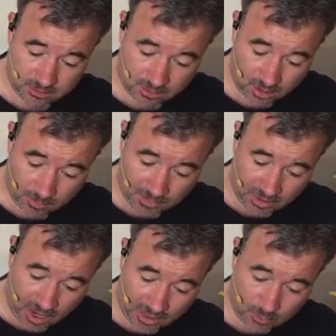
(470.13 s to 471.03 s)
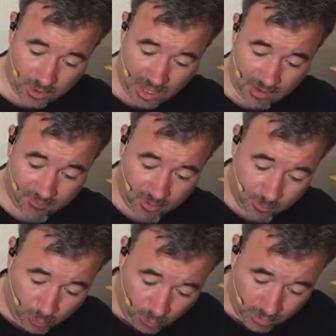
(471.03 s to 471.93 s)
The guy that we have on
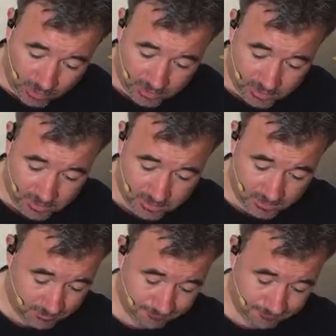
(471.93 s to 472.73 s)
board is,